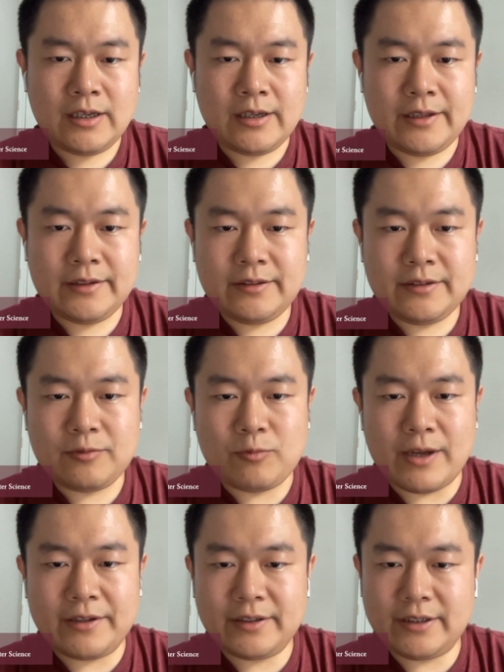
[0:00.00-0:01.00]
And
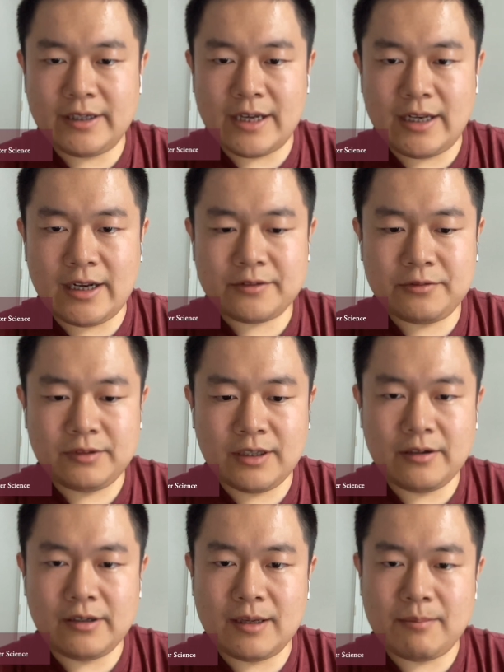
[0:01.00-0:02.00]
one thing I'd like to
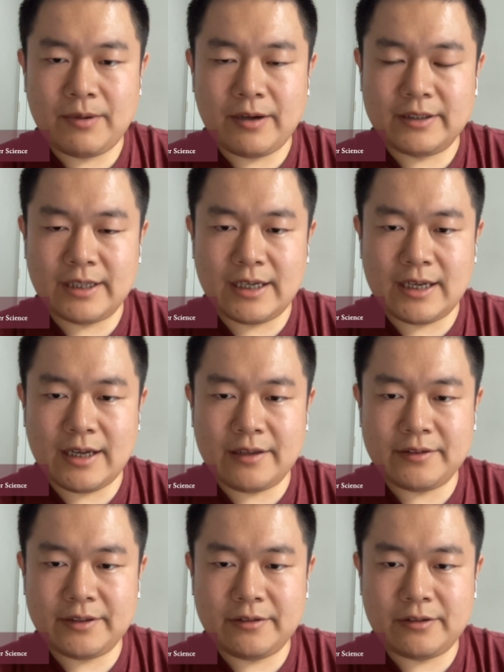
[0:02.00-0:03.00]
know about
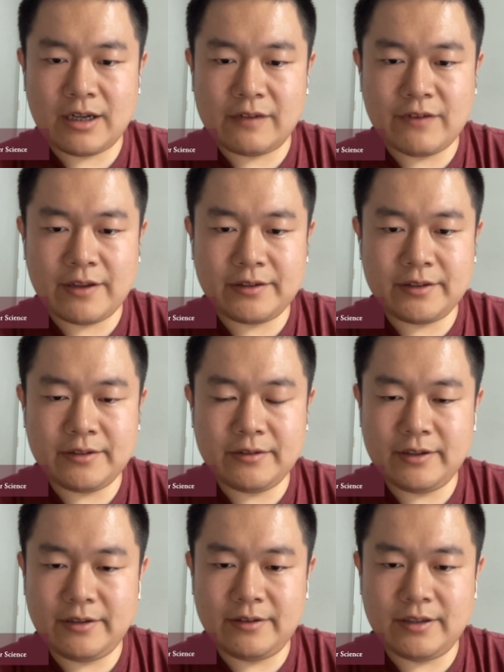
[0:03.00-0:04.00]
Tallahassee or
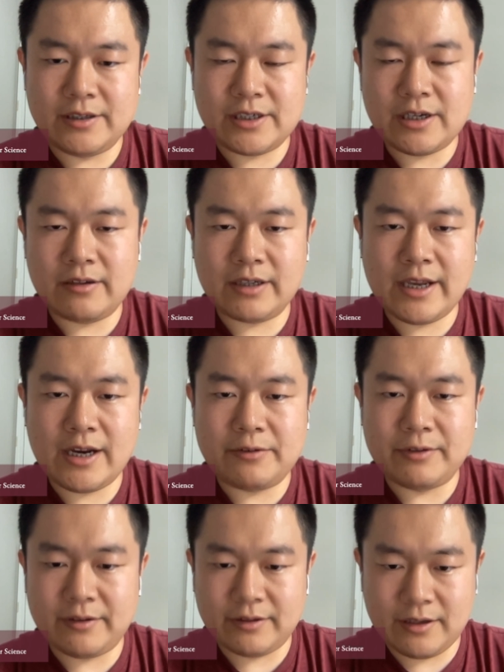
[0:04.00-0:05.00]
FSU is the
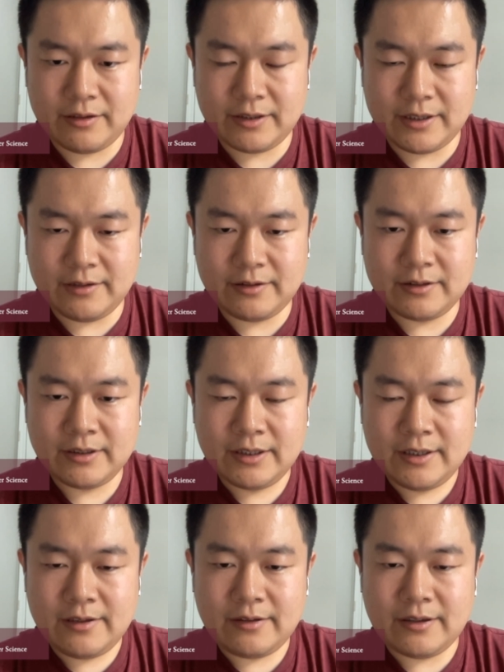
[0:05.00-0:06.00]
childcare resources,
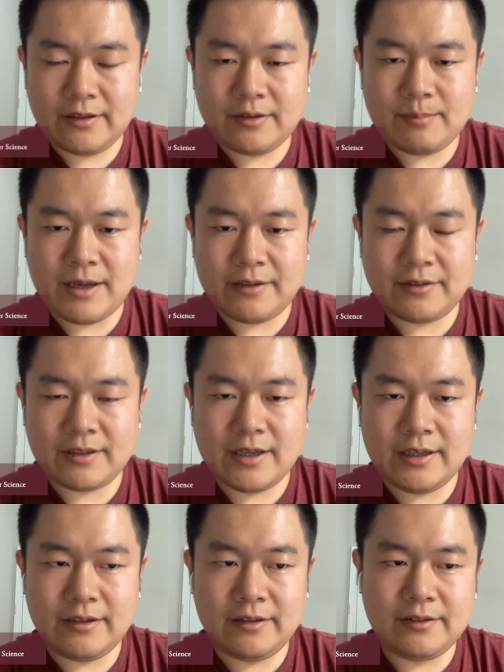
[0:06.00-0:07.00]
since my
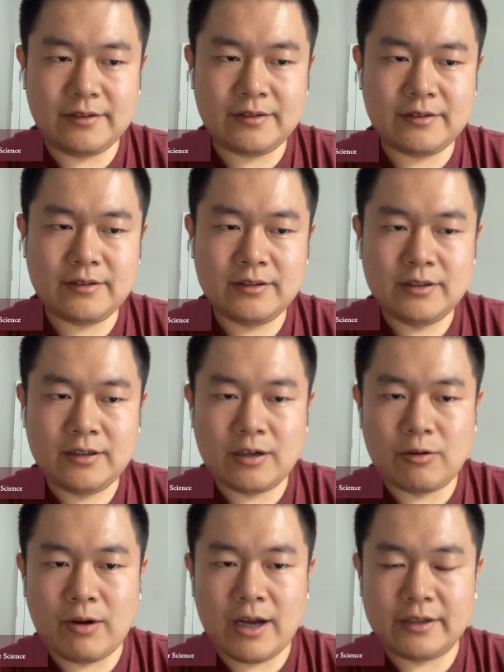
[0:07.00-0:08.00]
son is
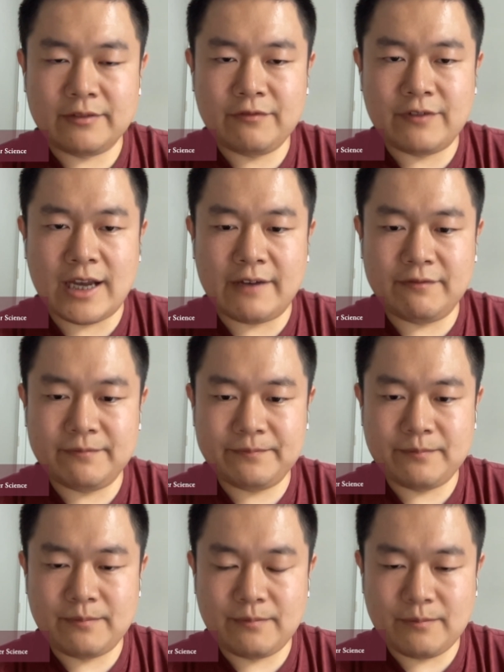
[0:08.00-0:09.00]
around 5
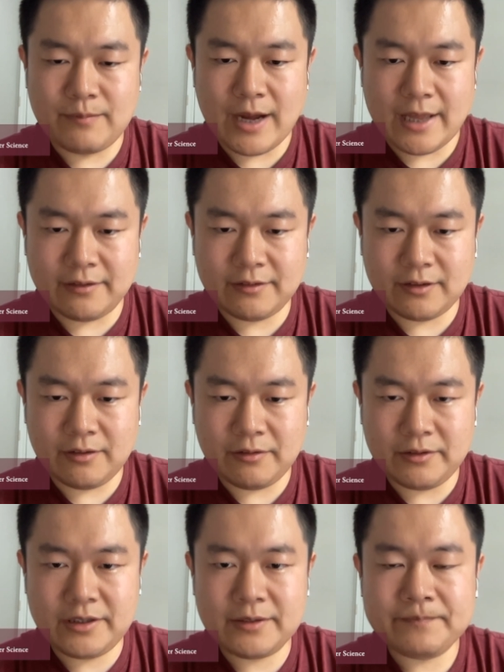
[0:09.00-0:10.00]
months
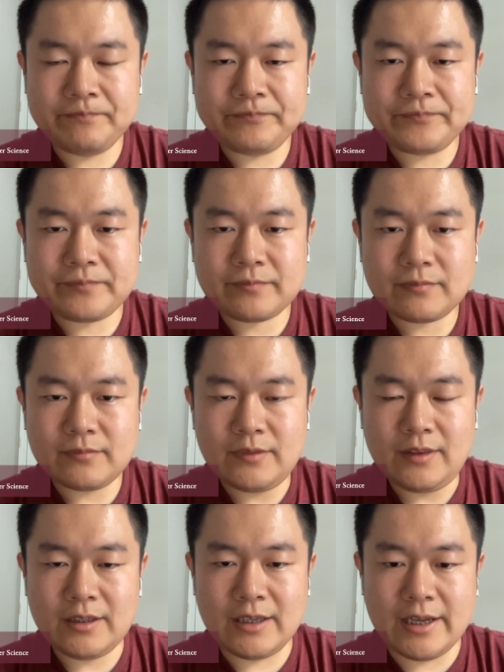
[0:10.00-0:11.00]
old,
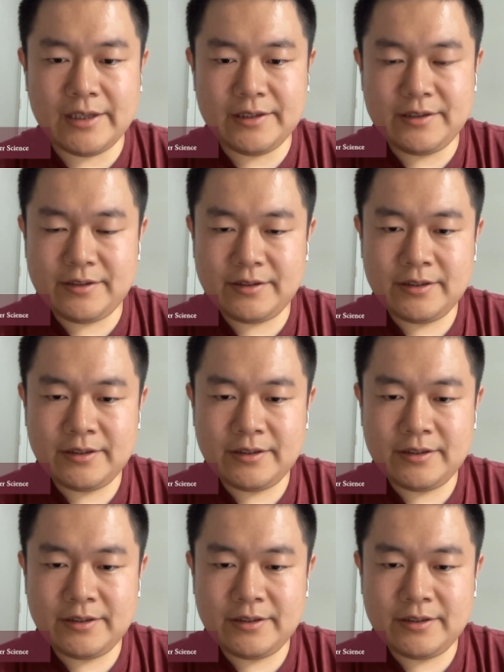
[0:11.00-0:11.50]
and